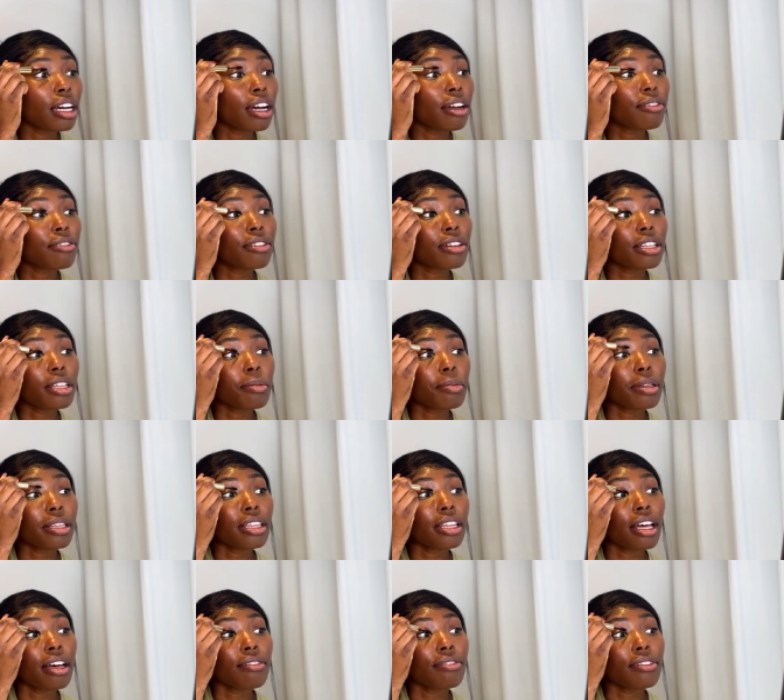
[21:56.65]
I've really been
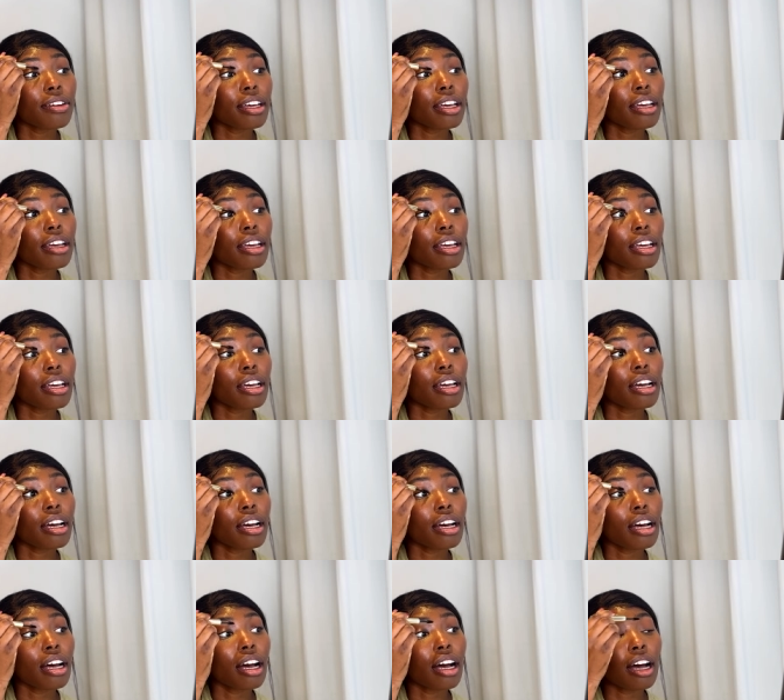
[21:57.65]
loving
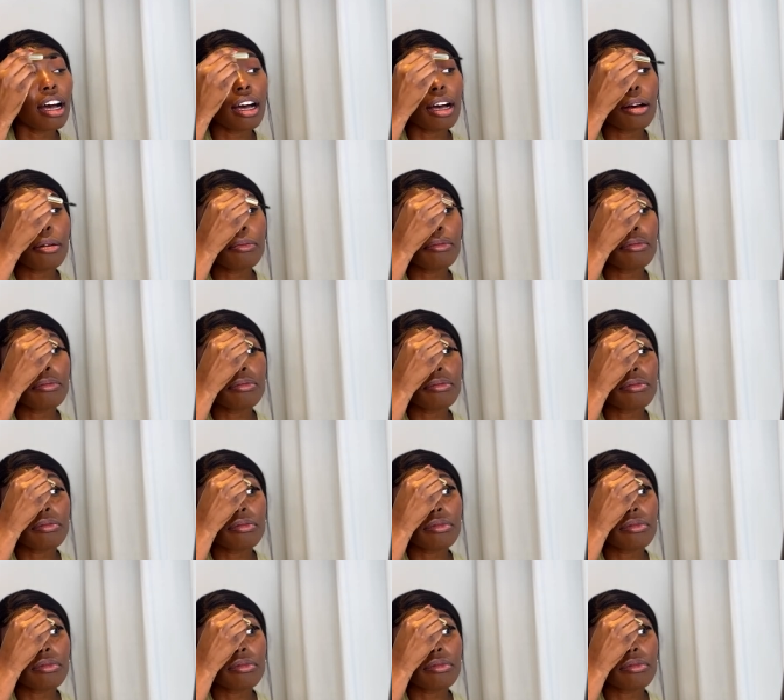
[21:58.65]
um,